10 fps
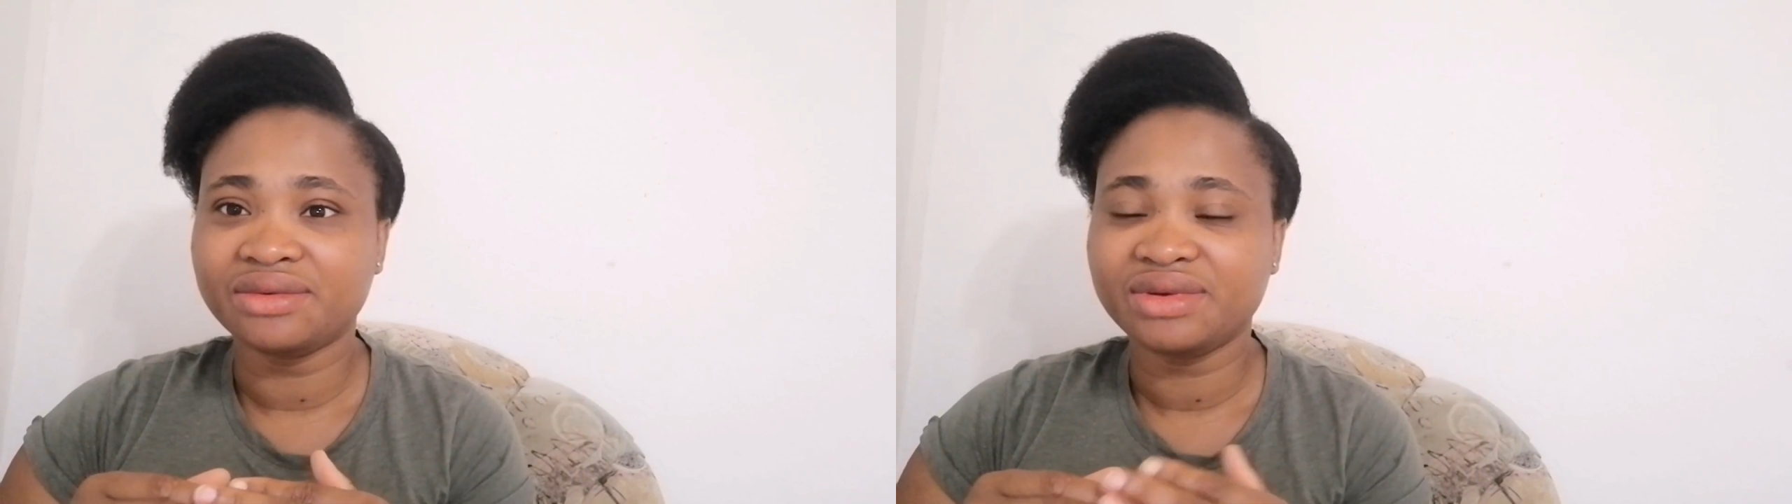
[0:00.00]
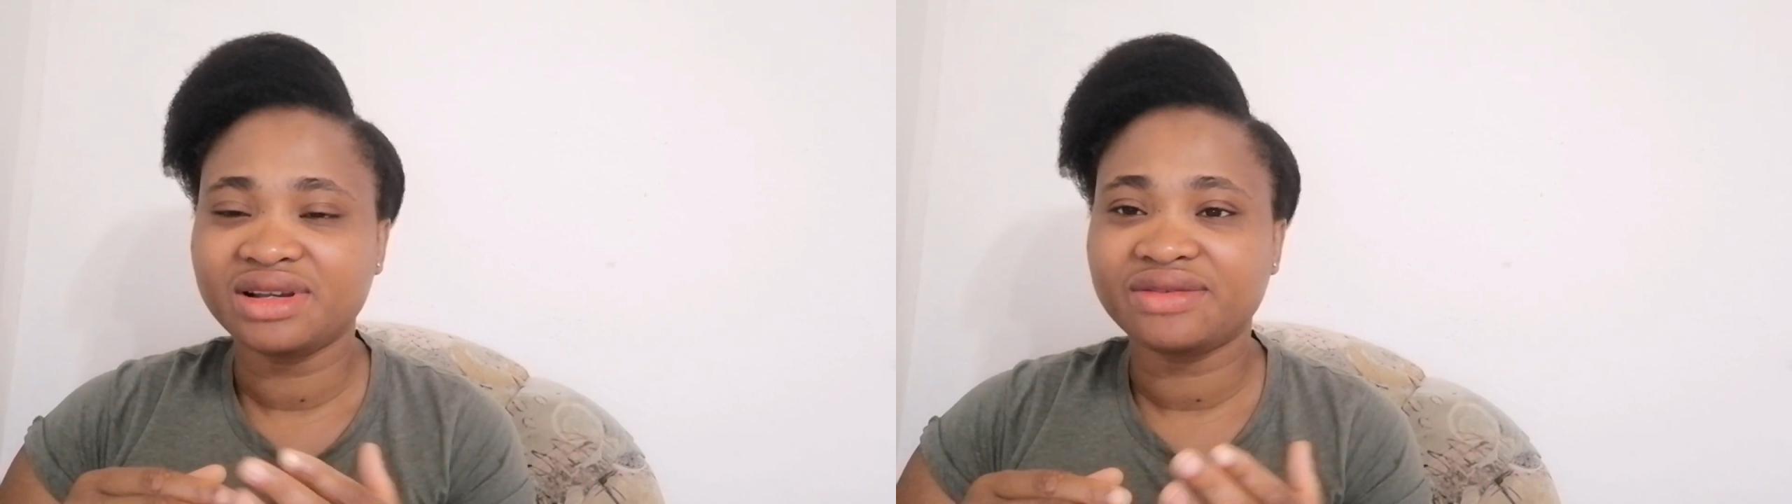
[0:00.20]

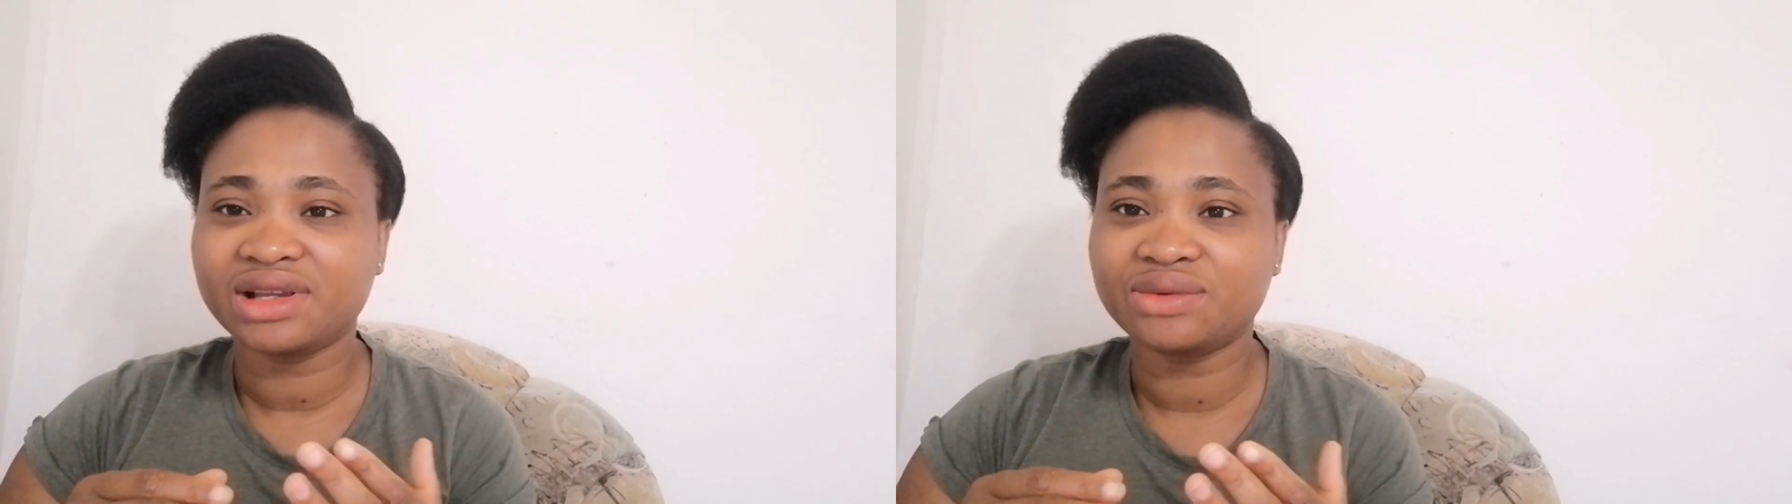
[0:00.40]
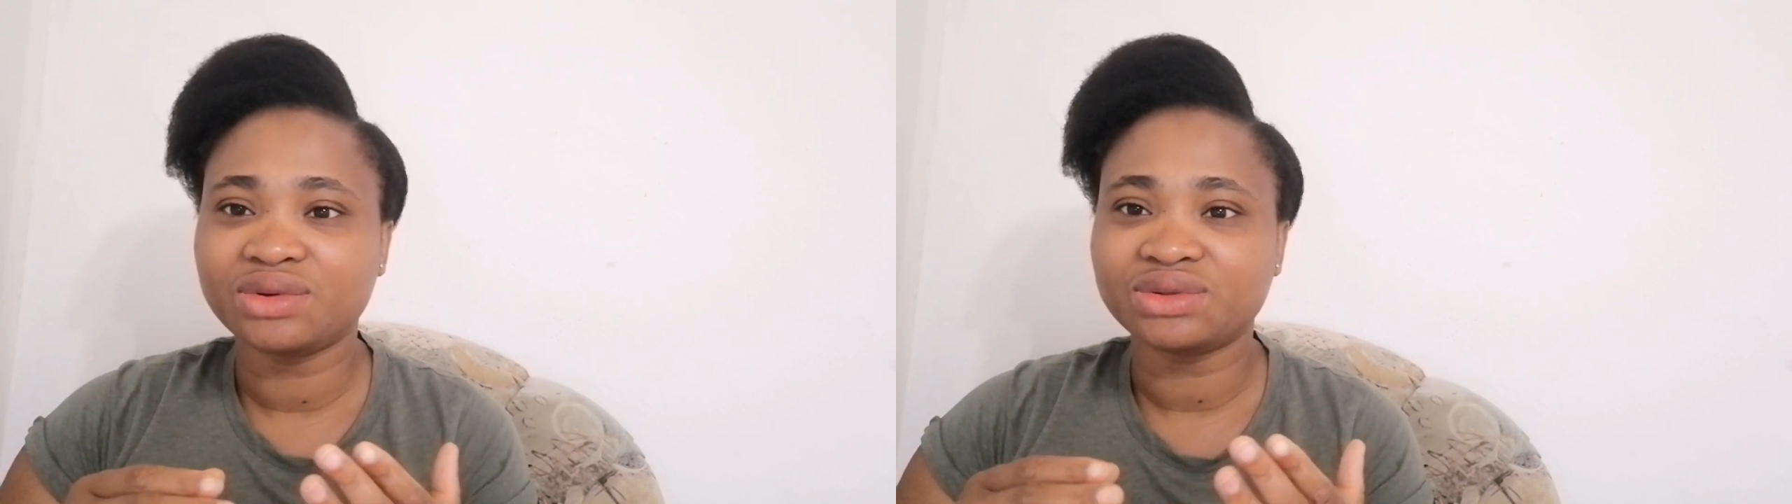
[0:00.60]

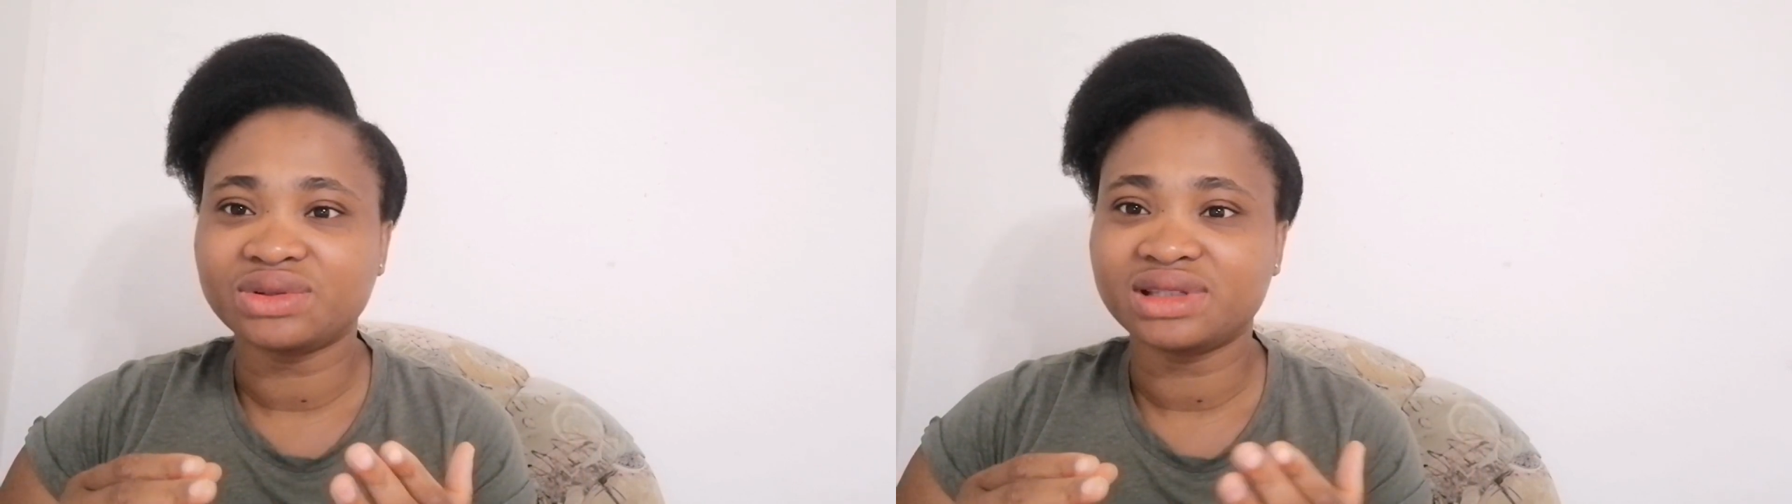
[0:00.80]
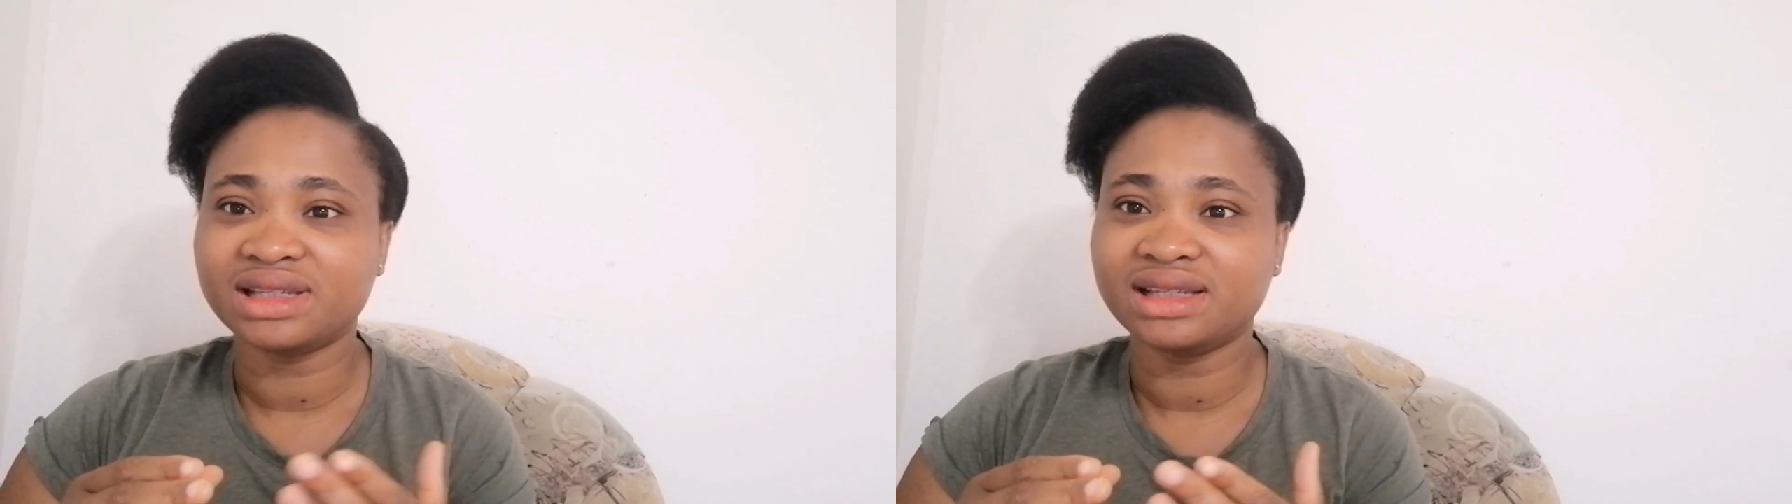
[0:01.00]
Whenever you want
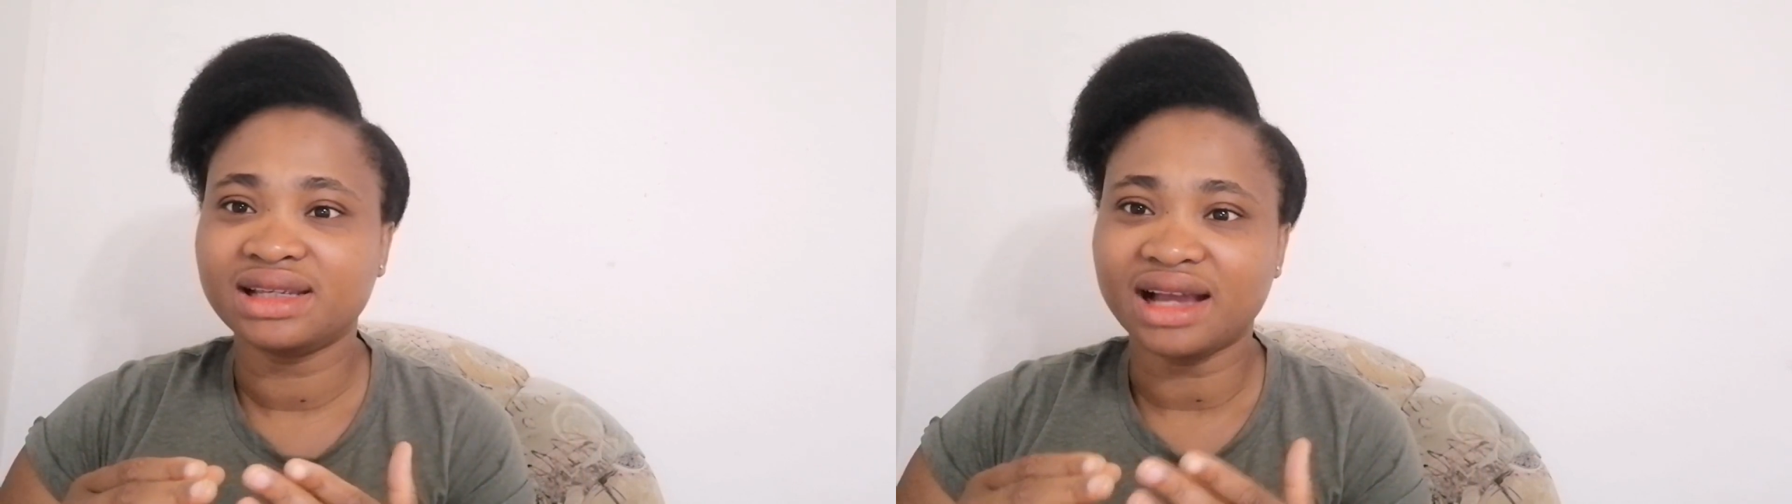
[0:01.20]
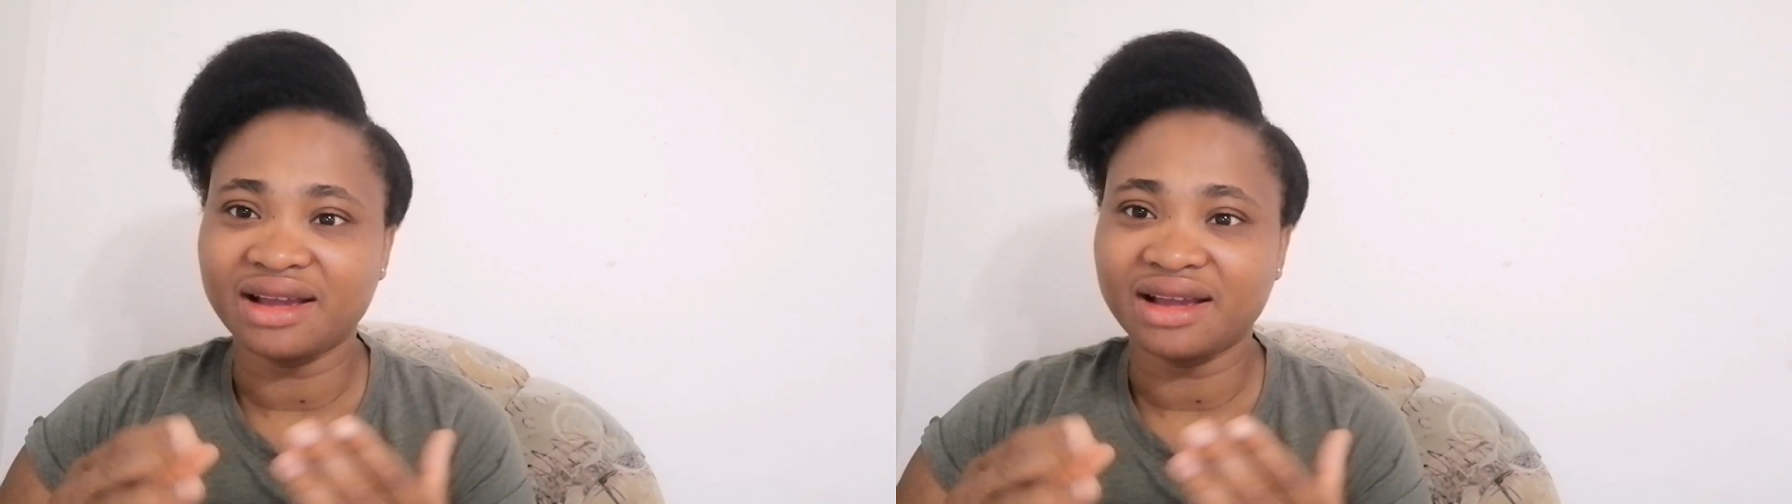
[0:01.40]
to say,